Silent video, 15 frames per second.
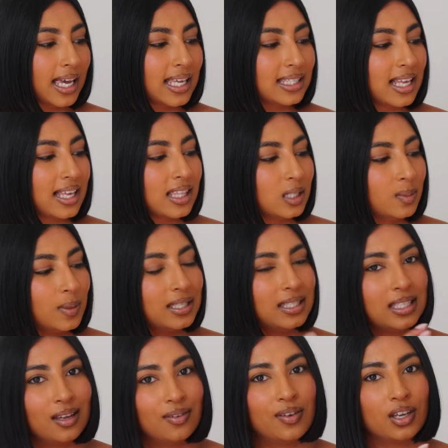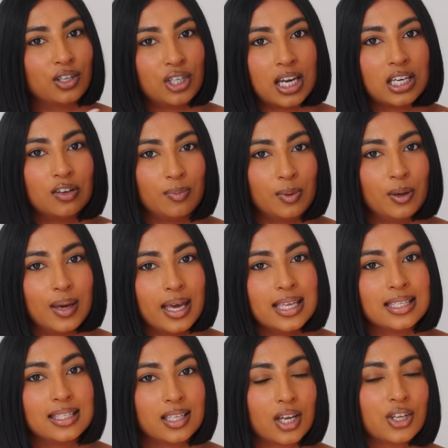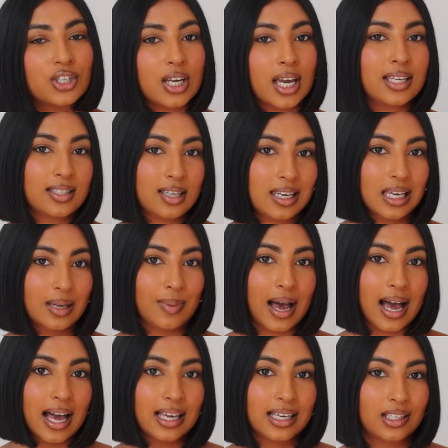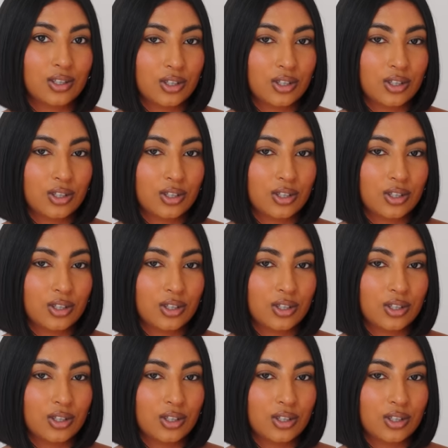It's like the specific shade of blue. It's such a stunning bag,